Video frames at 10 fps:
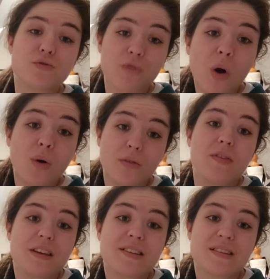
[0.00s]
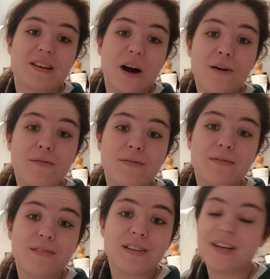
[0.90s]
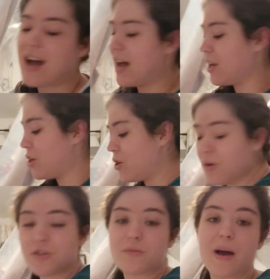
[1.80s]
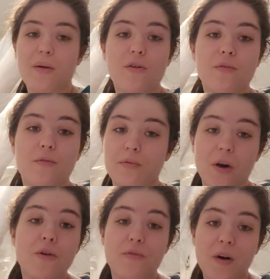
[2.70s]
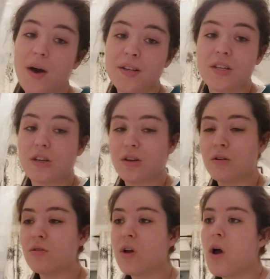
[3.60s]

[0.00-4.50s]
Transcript: roll of this stuff and a huge amount of faux fur to use.